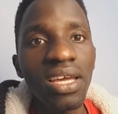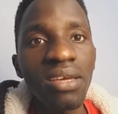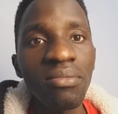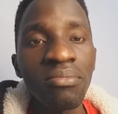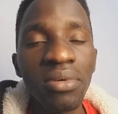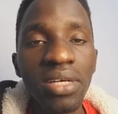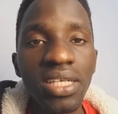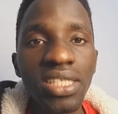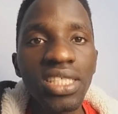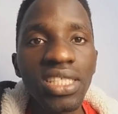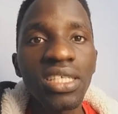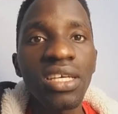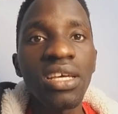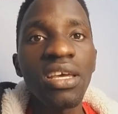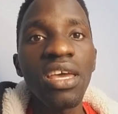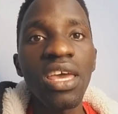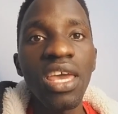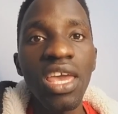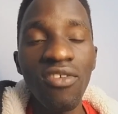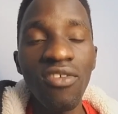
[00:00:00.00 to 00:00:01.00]
But
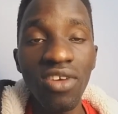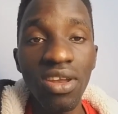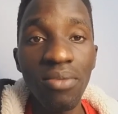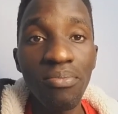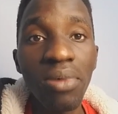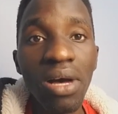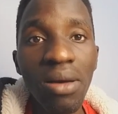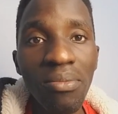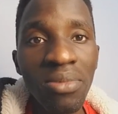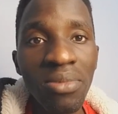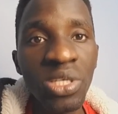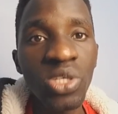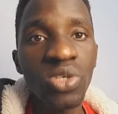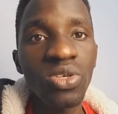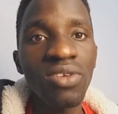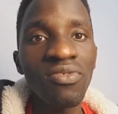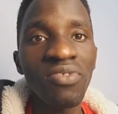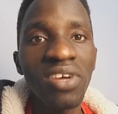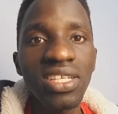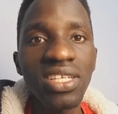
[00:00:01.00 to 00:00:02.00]
even public
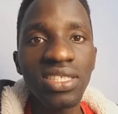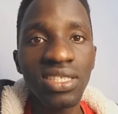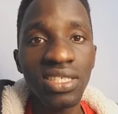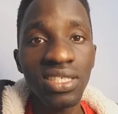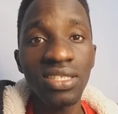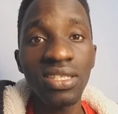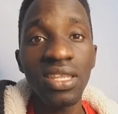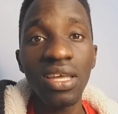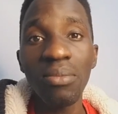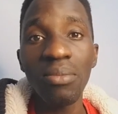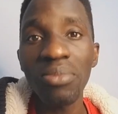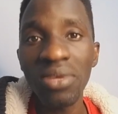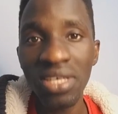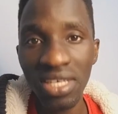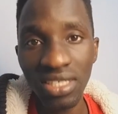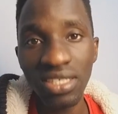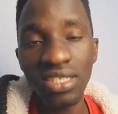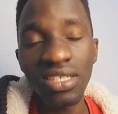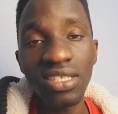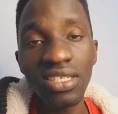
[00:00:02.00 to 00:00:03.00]
universities, the
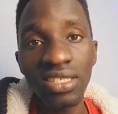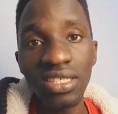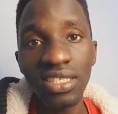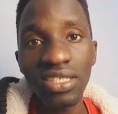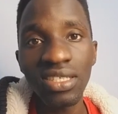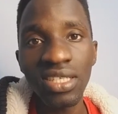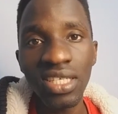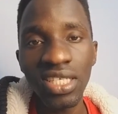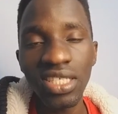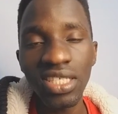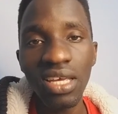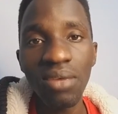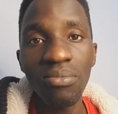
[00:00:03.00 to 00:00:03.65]
application is just the same.